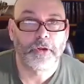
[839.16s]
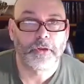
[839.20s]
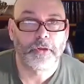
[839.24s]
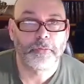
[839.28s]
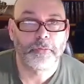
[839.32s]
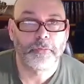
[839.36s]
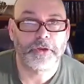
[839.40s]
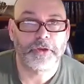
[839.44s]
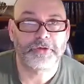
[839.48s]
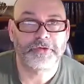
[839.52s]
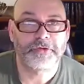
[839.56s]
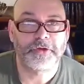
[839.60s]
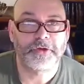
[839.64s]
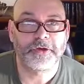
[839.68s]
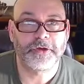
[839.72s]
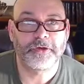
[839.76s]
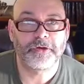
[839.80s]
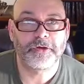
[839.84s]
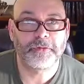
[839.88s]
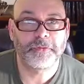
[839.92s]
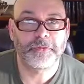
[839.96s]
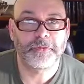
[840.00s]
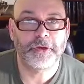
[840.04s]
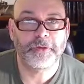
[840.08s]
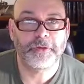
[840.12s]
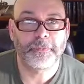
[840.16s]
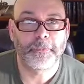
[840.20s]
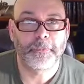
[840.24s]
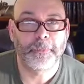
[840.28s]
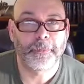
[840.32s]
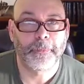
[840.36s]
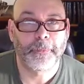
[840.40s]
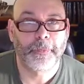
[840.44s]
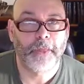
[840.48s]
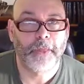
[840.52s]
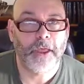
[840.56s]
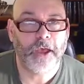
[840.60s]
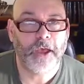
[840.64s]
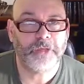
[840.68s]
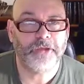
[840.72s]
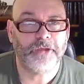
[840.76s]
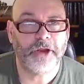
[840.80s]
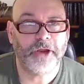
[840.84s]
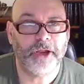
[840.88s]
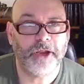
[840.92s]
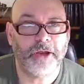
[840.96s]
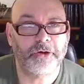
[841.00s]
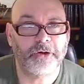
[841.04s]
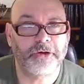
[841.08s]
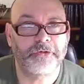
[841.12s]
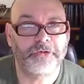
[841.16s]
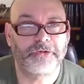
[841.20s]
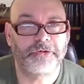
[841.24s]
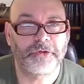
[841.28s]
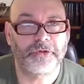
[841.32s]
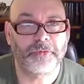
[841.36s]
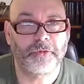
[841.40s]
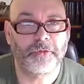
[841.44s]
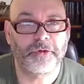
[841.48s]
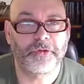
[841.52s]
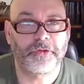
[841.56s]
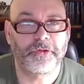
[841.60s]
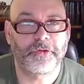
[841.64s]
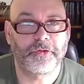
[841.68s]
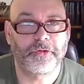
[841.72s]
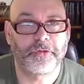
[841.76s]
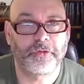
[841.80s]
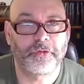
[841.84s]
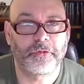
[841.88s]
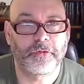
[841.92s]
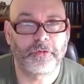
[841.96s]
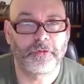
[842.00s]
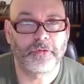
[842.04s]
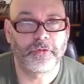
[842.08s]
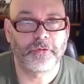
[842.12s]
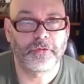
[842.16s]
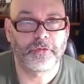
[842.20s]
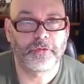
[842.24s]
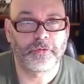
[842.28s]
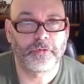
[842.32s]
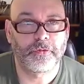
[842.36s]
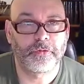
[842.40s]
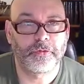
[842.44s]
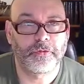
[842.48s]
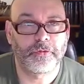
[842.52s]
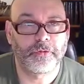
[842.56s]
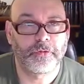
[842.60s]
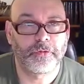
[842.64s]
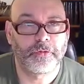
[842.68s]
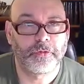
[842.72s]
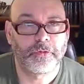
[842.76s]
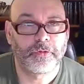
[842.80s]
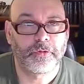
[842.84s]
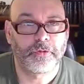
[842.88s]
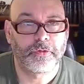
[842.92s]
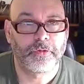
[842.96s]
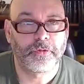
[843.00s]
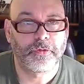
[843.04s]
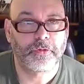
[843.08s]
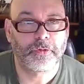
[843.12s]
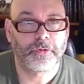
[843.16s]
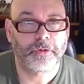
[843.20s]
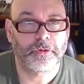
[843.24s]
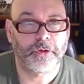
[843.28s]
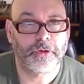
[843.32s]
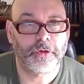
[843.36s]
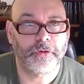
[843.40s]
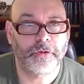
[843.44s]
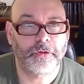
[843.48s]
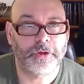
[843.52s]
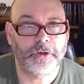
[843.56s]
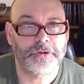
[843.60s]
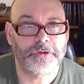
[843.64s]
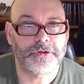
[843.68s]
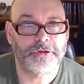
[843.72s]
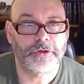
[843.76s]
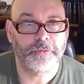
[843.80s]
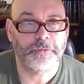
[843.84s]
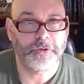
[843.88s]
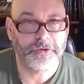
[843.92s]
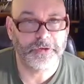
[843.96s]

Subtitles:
Puzzling to me. I thought, how can someone, okay, that should be